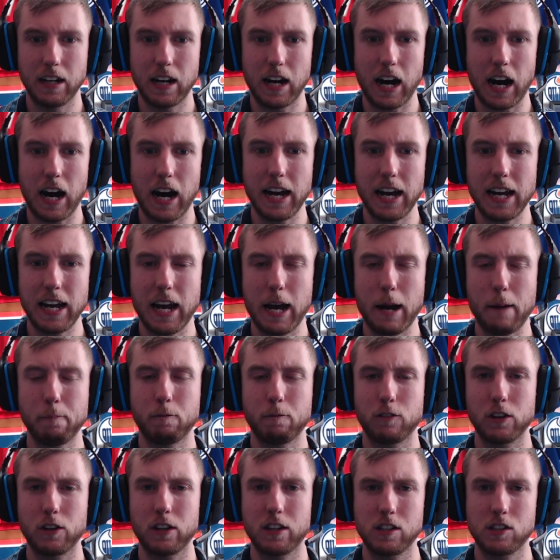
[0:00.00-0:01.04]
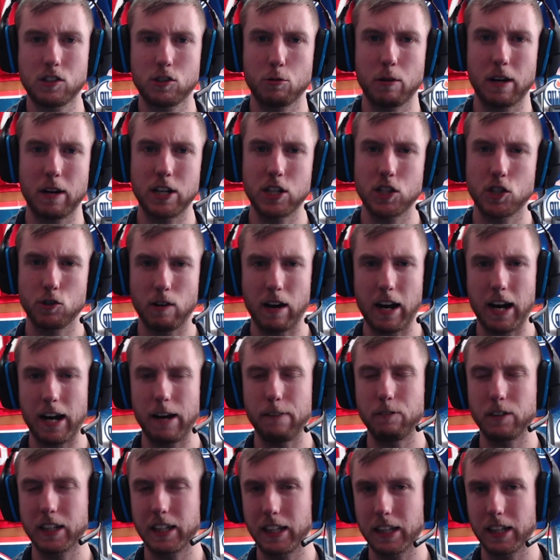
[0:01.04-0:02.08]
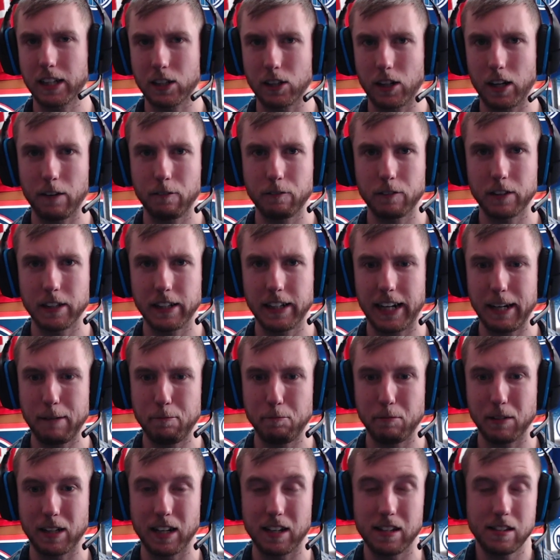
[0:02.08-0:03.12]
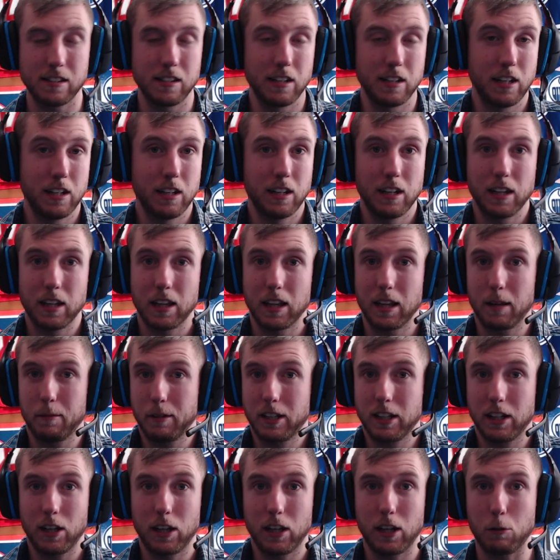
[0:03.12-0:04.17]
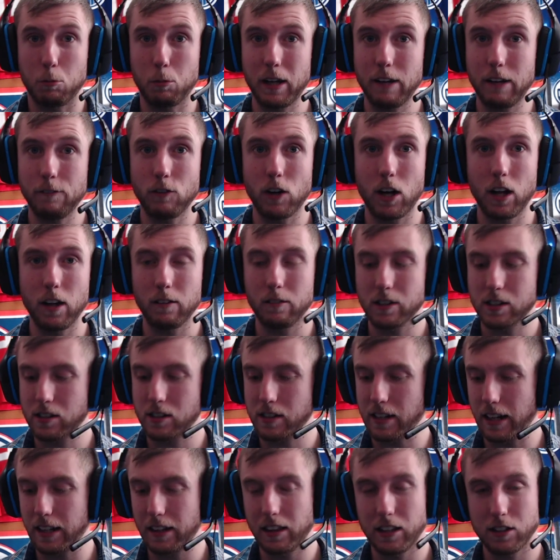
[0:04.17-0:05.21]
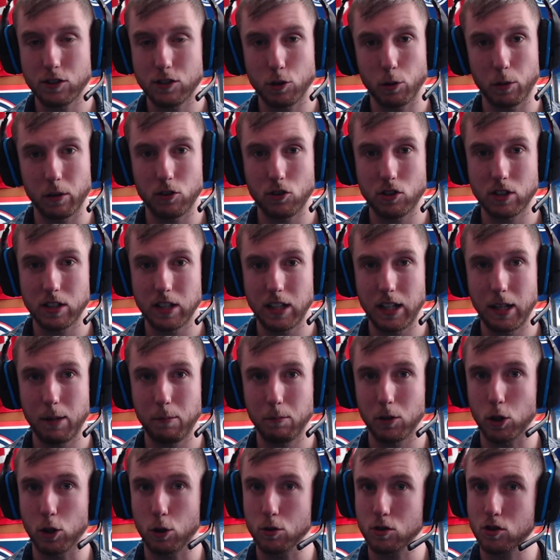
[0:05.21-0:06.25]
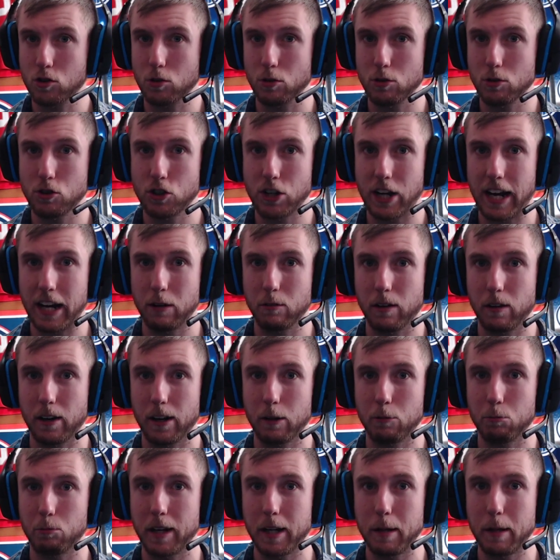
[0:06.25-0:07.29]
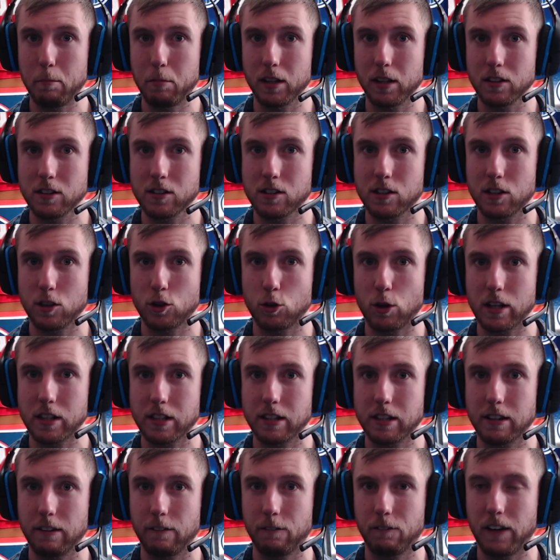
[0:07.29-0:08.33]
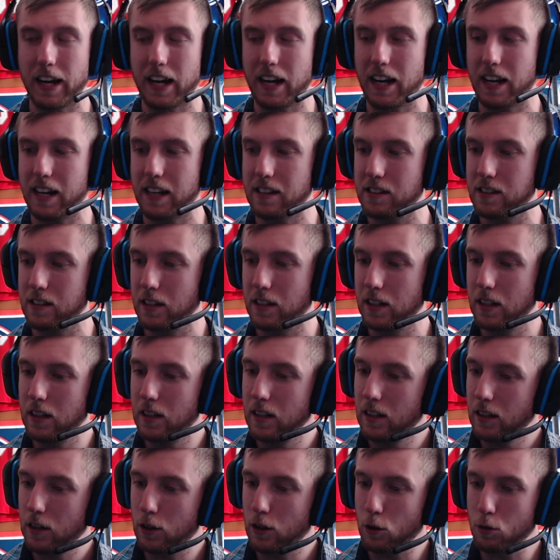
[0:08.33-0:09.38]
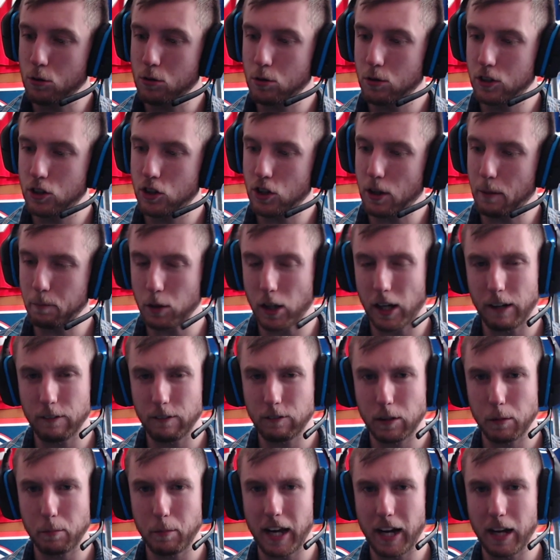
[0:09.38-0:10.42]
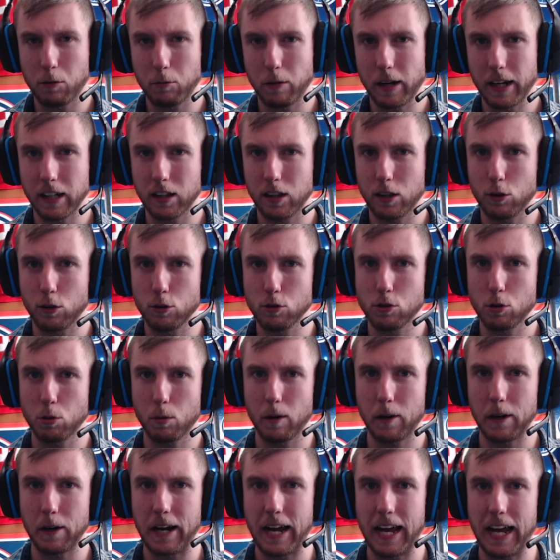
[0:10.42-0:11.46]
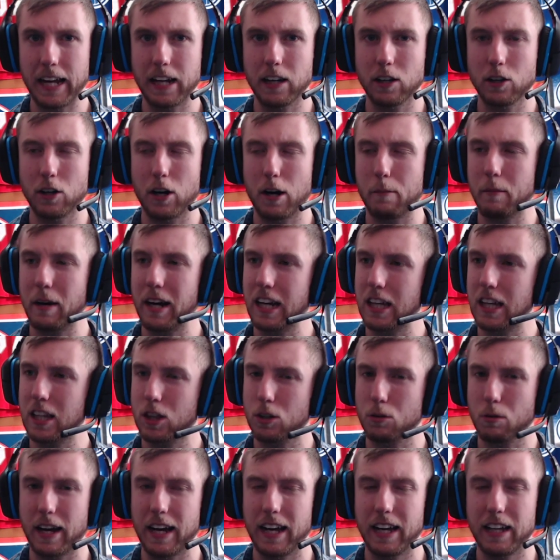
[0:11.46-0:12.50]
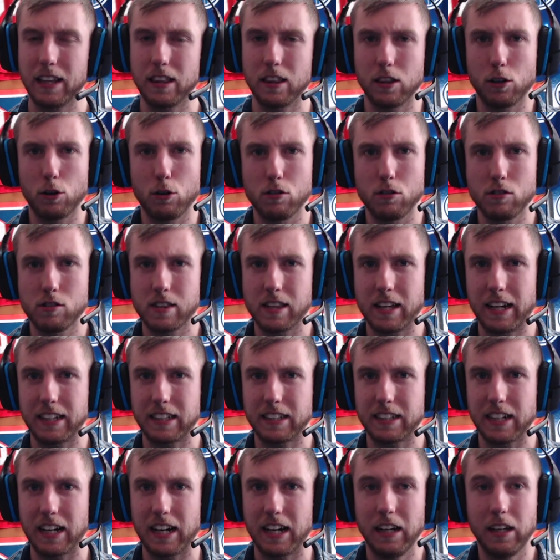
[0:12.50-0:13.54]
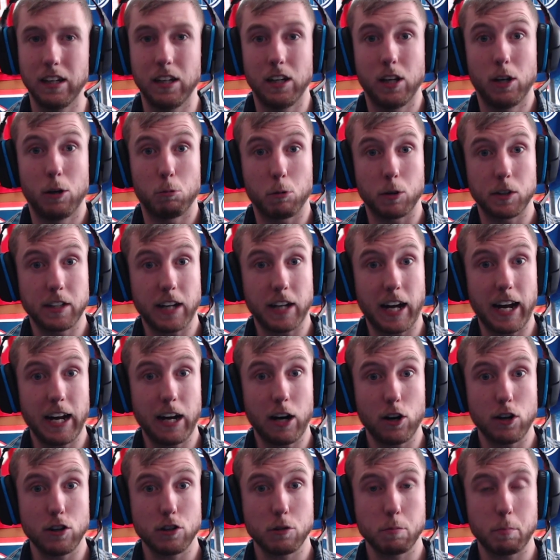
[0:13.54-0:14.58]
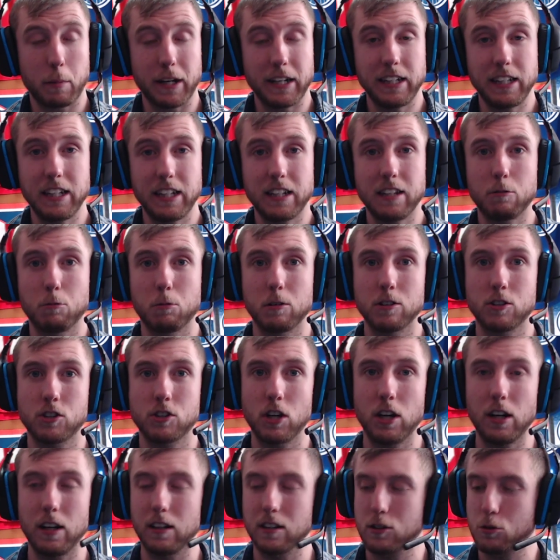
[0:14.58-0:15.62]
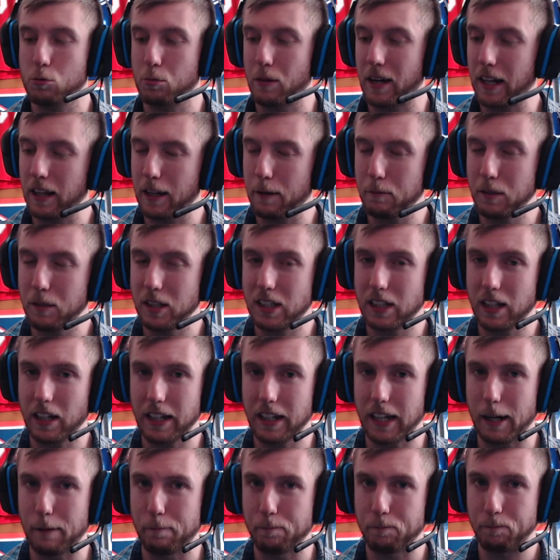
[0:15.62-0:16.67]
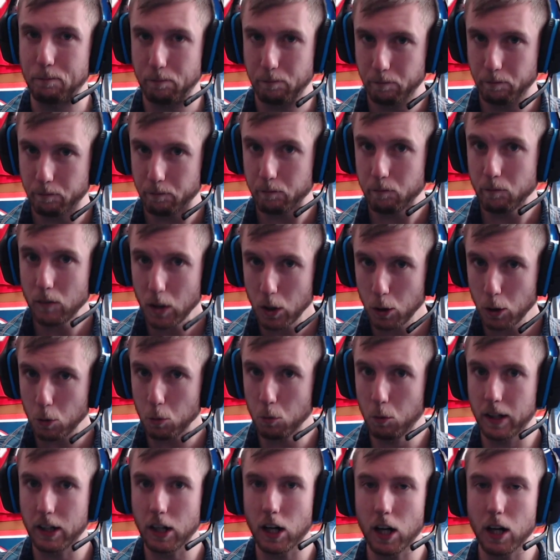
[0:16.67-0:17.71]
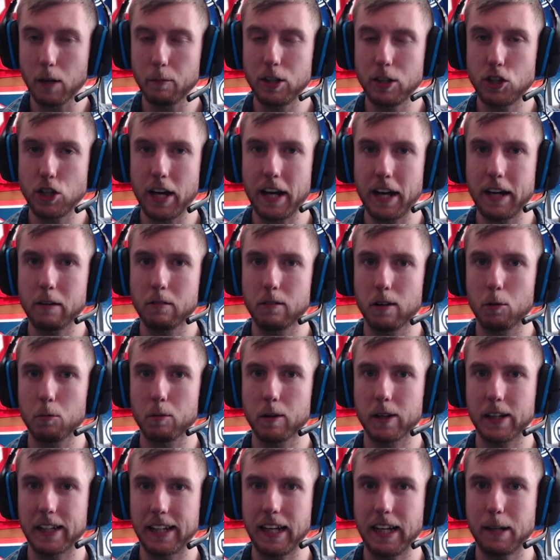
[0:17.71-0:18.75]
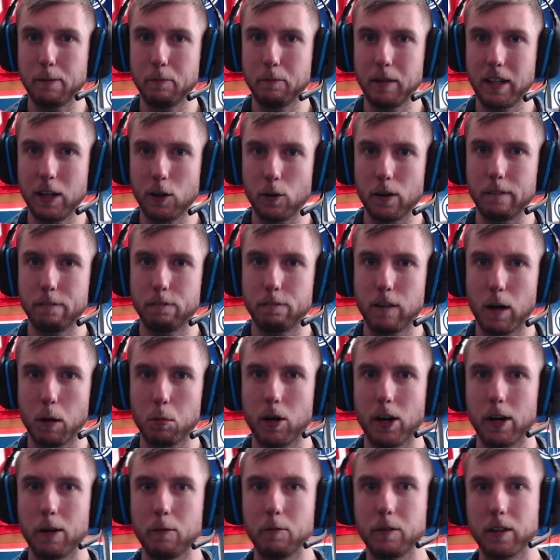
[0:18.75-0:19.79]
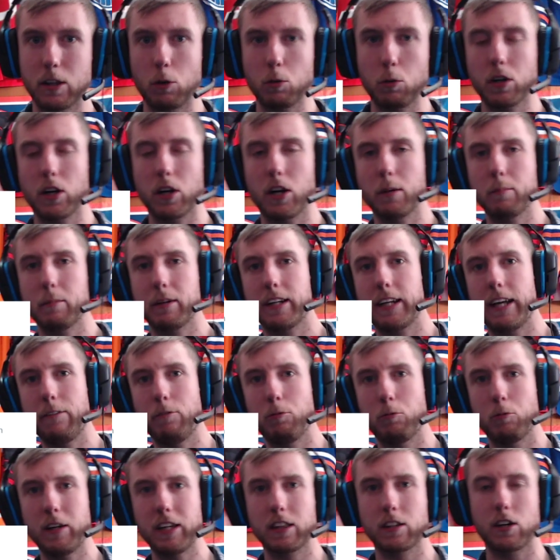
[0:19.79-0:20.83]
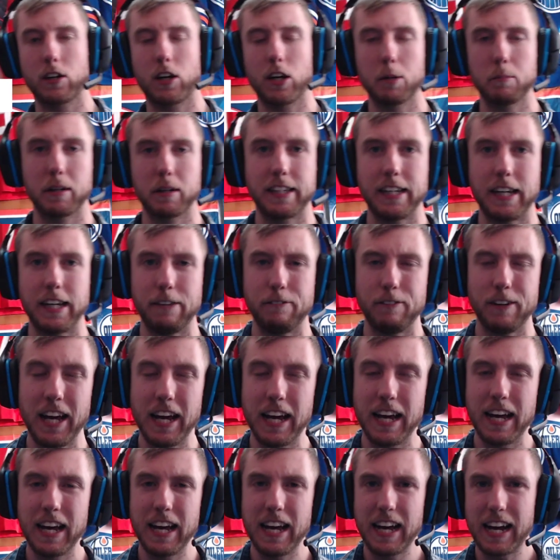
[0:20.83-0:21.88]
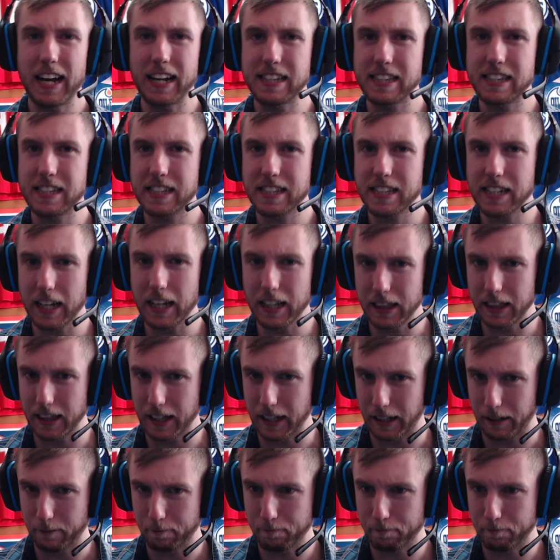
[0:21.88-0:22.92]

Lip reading: I am for this stretch drive to kick off tonight, because let me tell you, we've all of a sudden, this Oilers team goes through January, rebuilds the trust of the fans, those who had jumped off the bandwagon, those who were hanging on by a thread, and those that were diehards but needed results. Well, let me tell you, we got them in January, we're getting them here in February without Connor McDavid, with Connor McDavid, and suddenly,